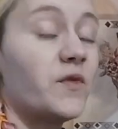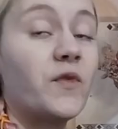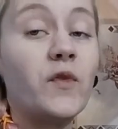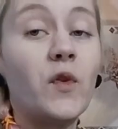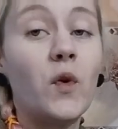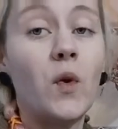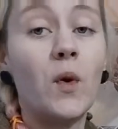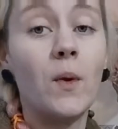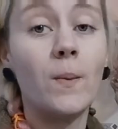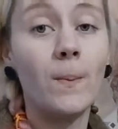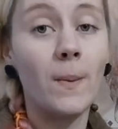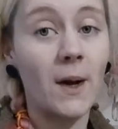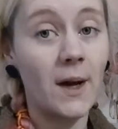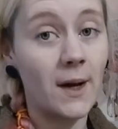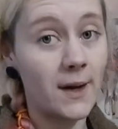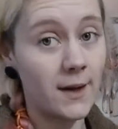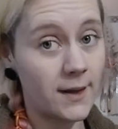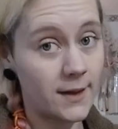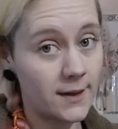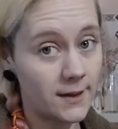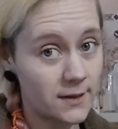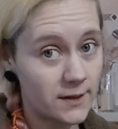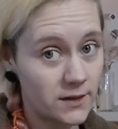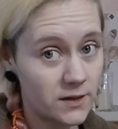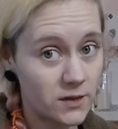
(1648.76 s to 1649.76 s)
for
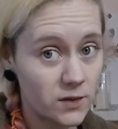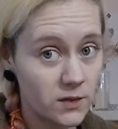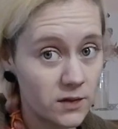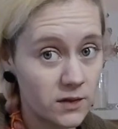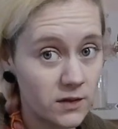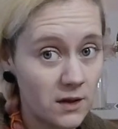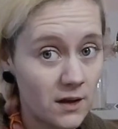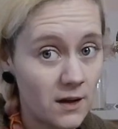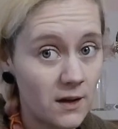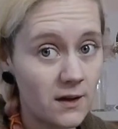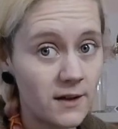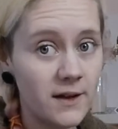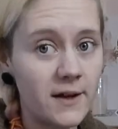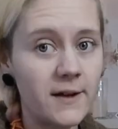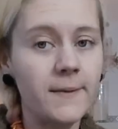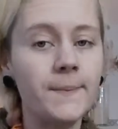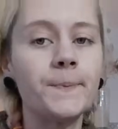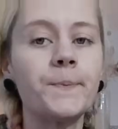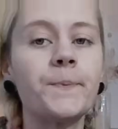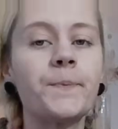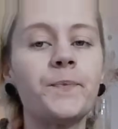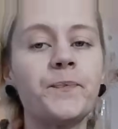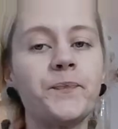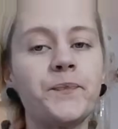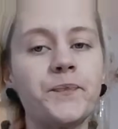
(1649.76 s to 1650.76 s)
my daughter,
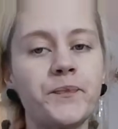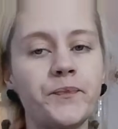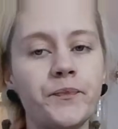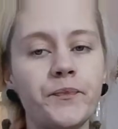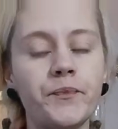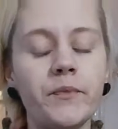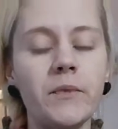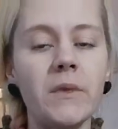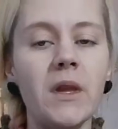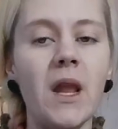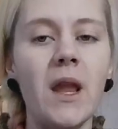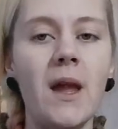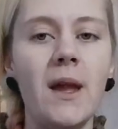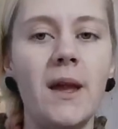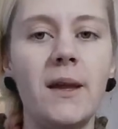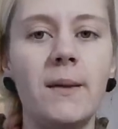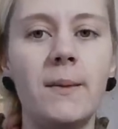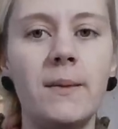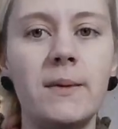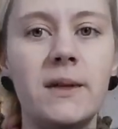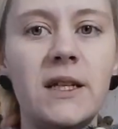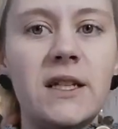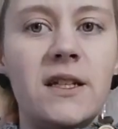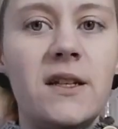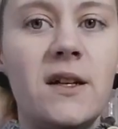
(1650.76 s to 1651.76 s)
I
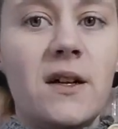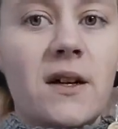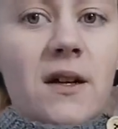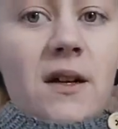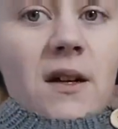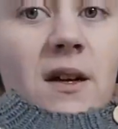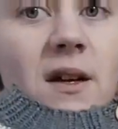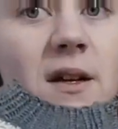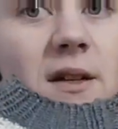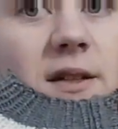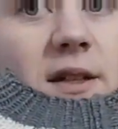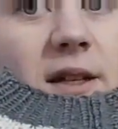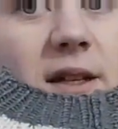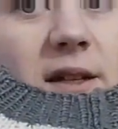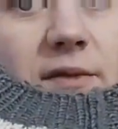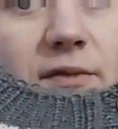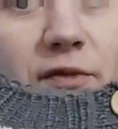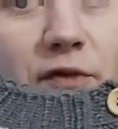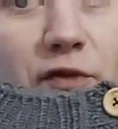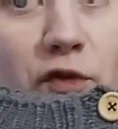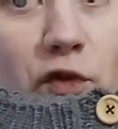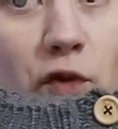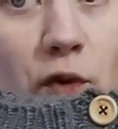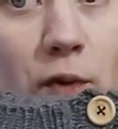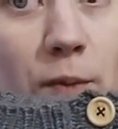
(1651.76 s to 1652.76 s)
made a cardigan
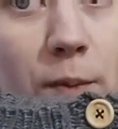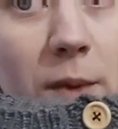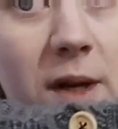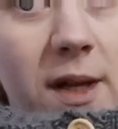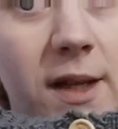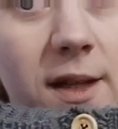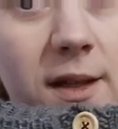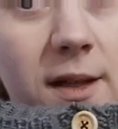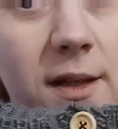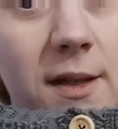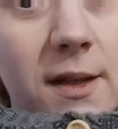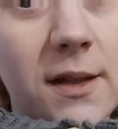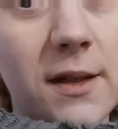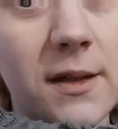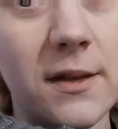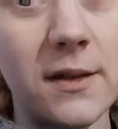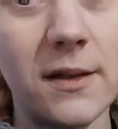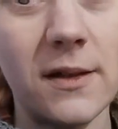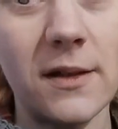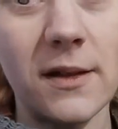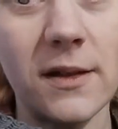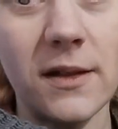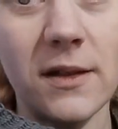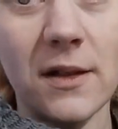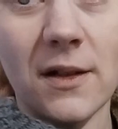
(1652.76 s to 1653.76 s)
for my
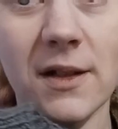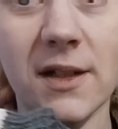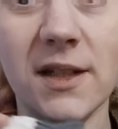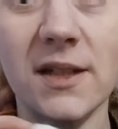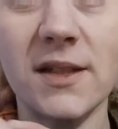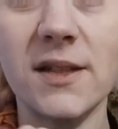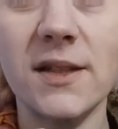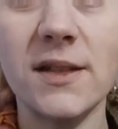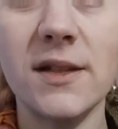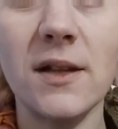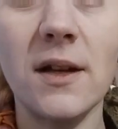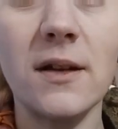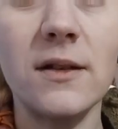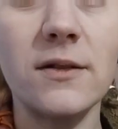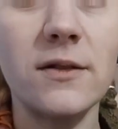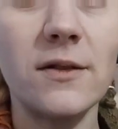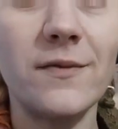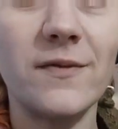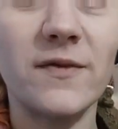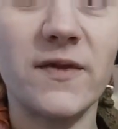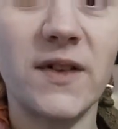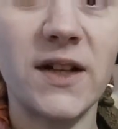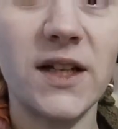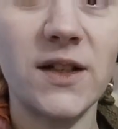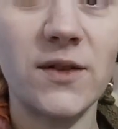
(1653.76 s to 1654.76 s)
youngest son,
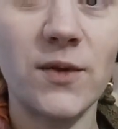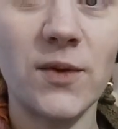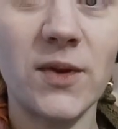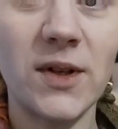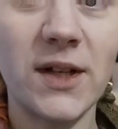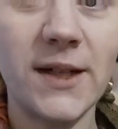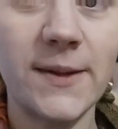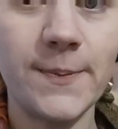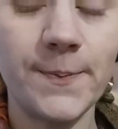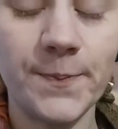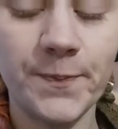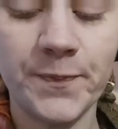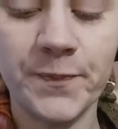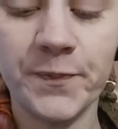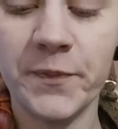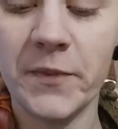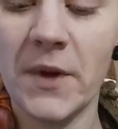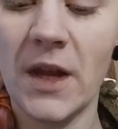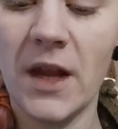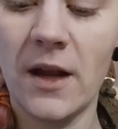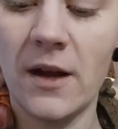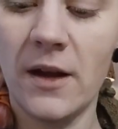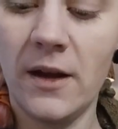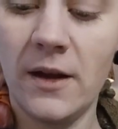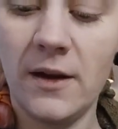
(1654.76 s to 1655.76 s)
Victory.
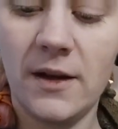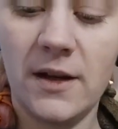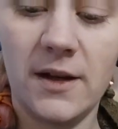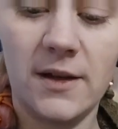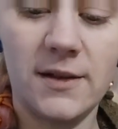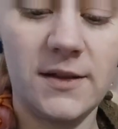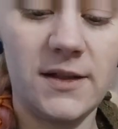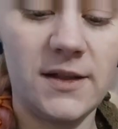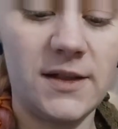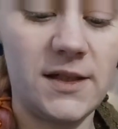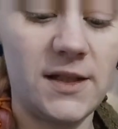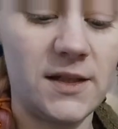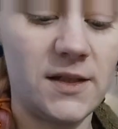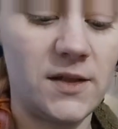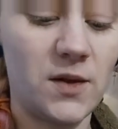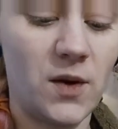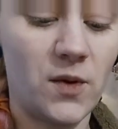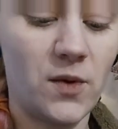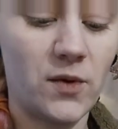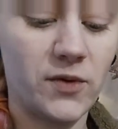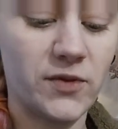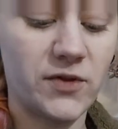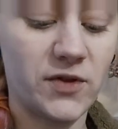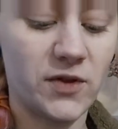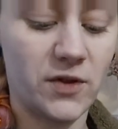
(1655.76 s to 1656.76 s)
And this is
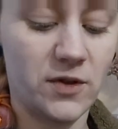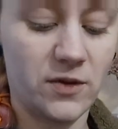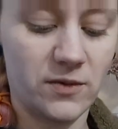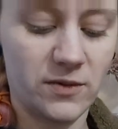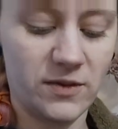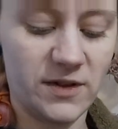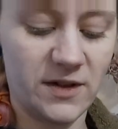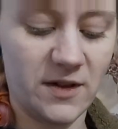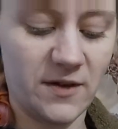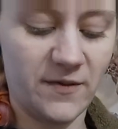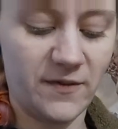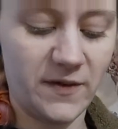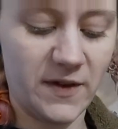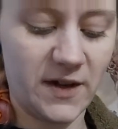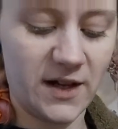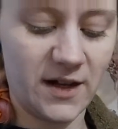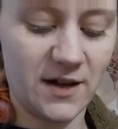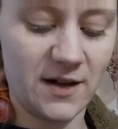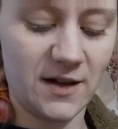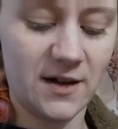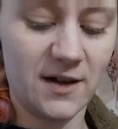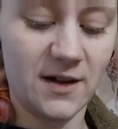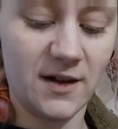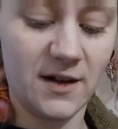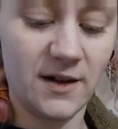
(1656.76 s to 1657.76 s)
also
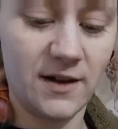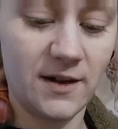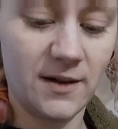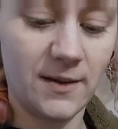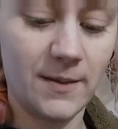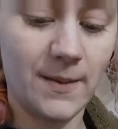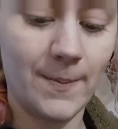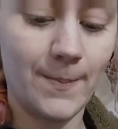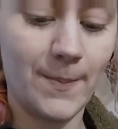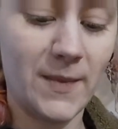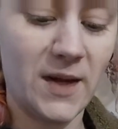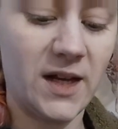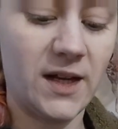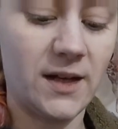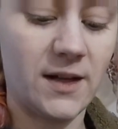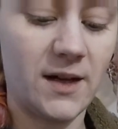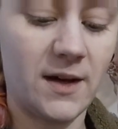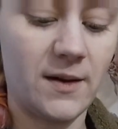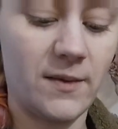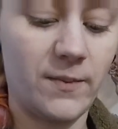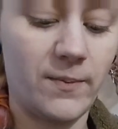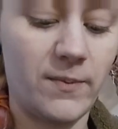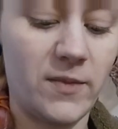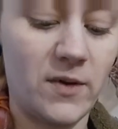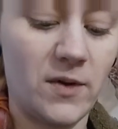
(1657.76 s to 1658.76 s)
something I made
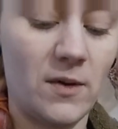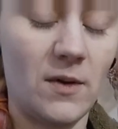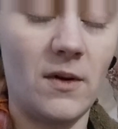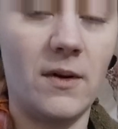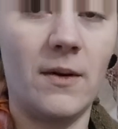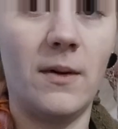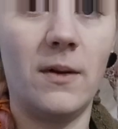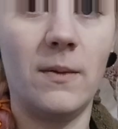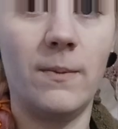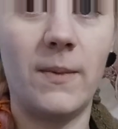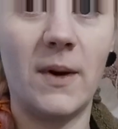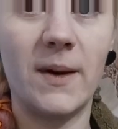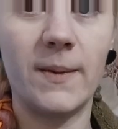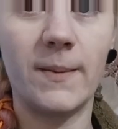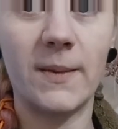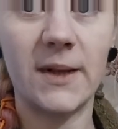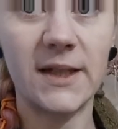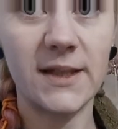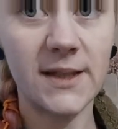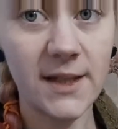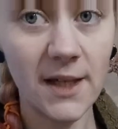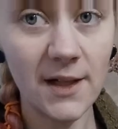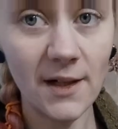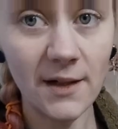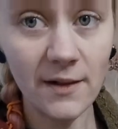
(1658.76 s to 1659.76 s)
up all by
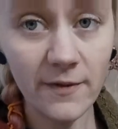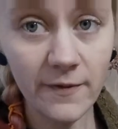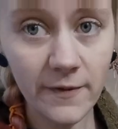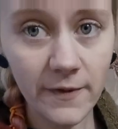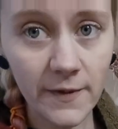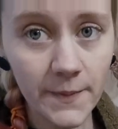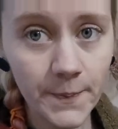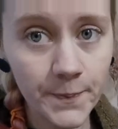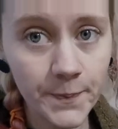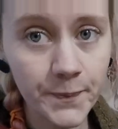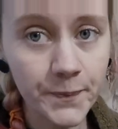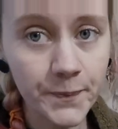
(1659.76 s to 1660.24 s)
myself.